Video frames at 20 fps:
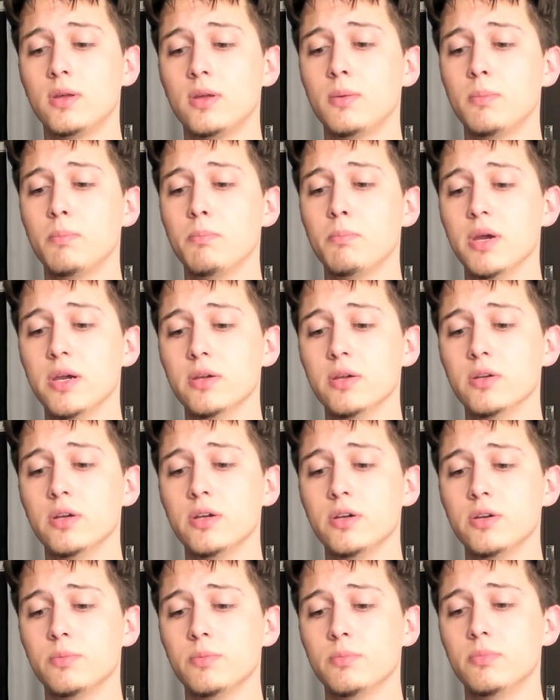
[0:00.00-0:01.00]
made
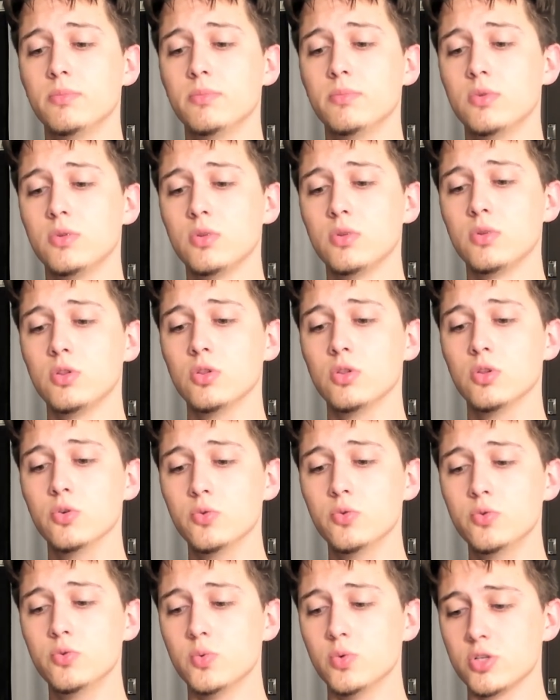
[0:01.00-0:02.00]
him
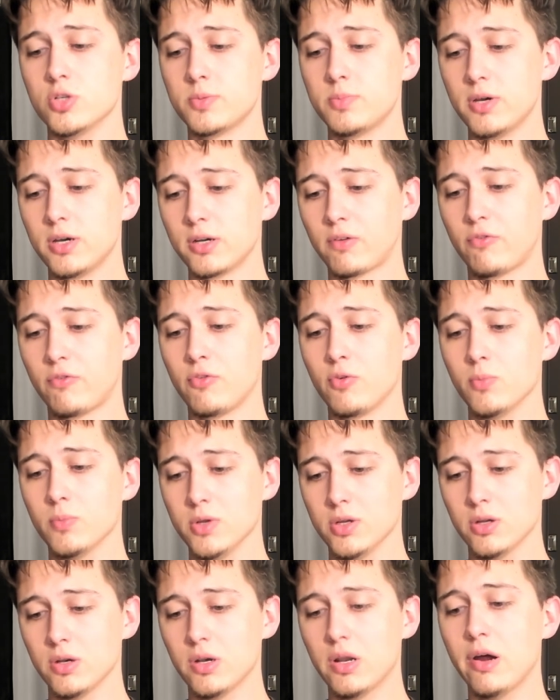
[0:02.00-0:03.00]
lose respect for me
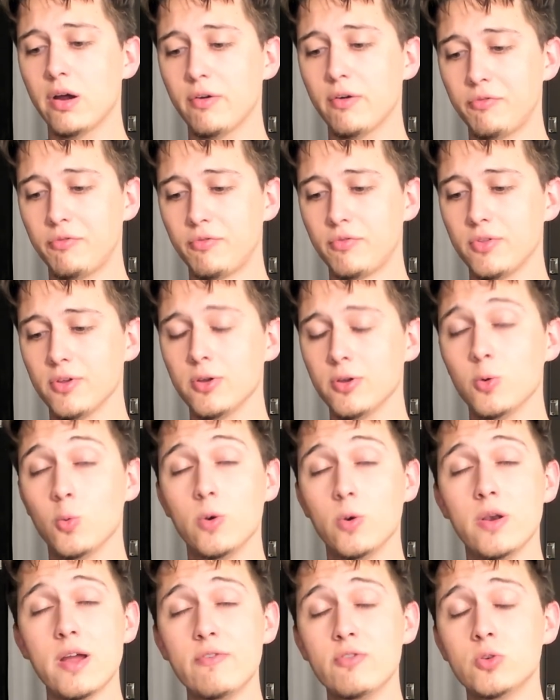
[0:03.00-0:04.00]
enough that he would
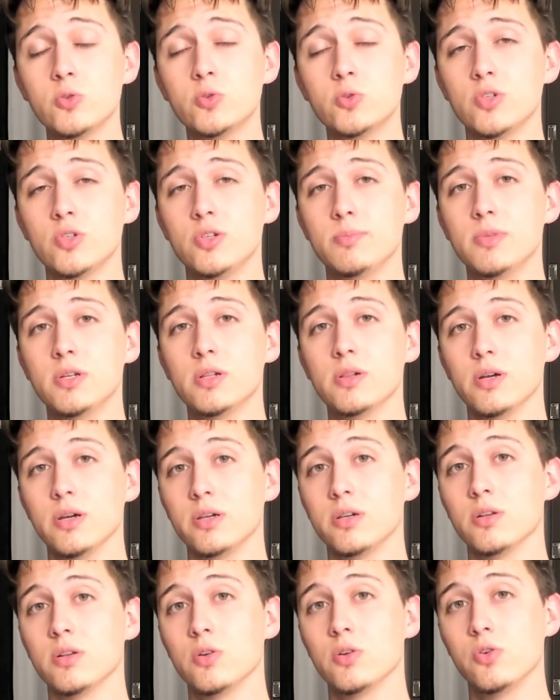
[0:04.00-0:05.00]
never treat me like
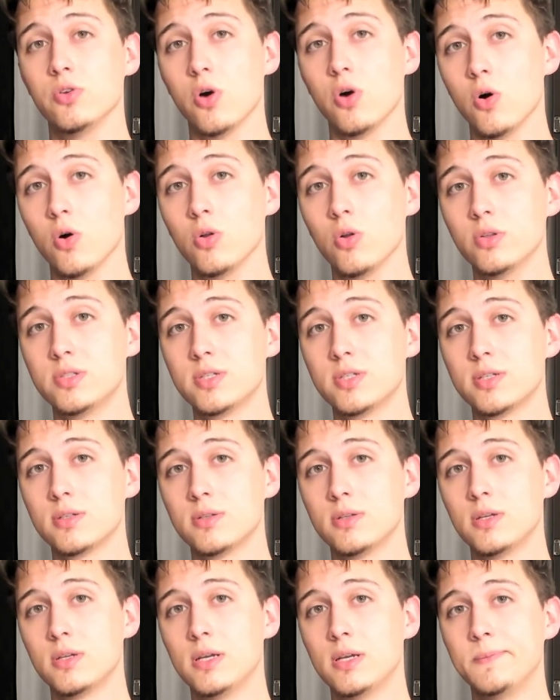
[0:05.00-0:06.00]
an adult,
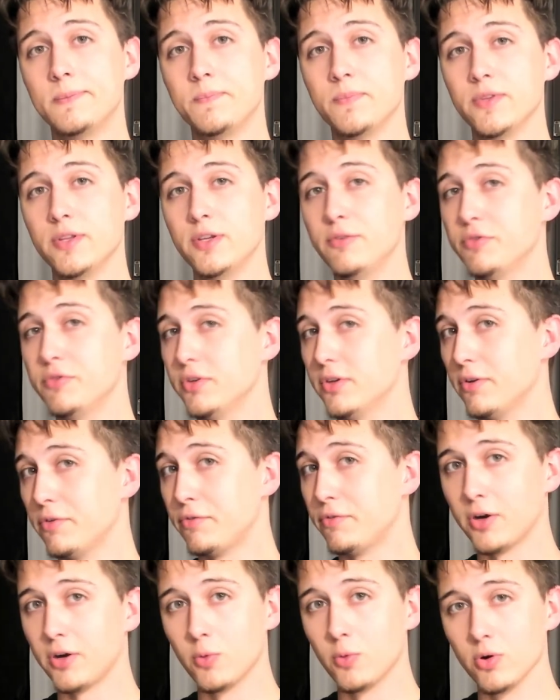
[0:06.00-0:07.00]
even if
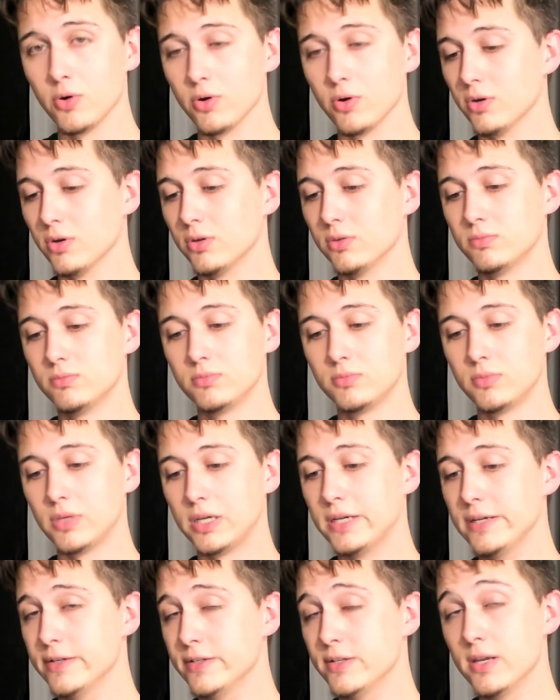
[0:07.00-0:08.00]
I were
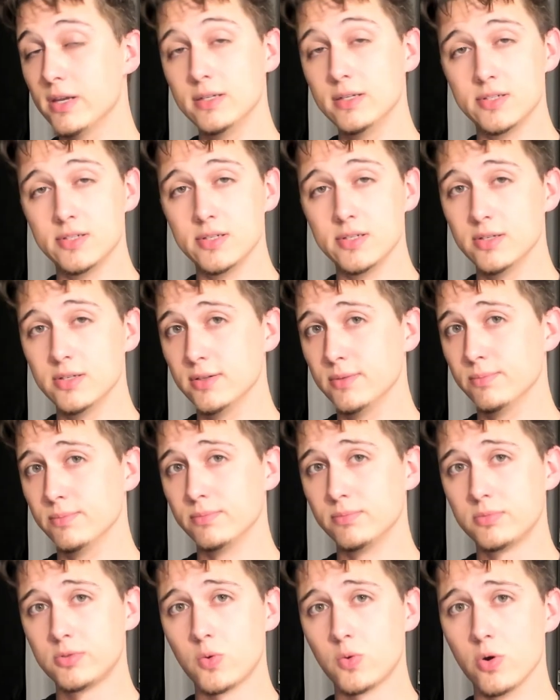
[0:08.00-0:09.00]
18,
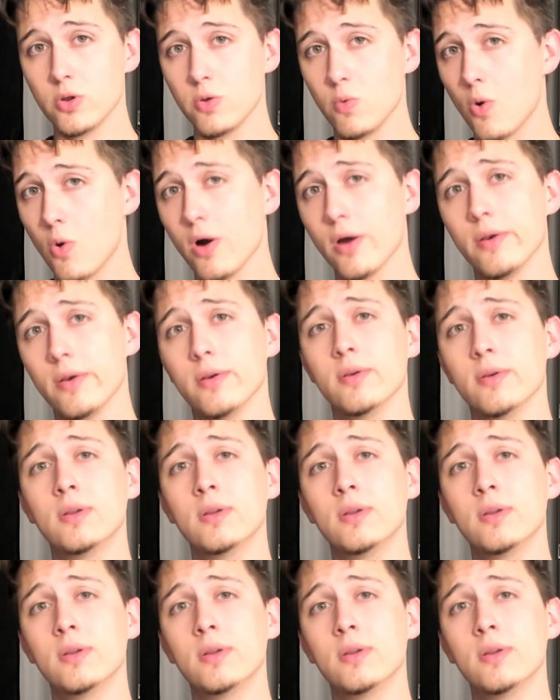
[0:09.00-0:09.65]
21.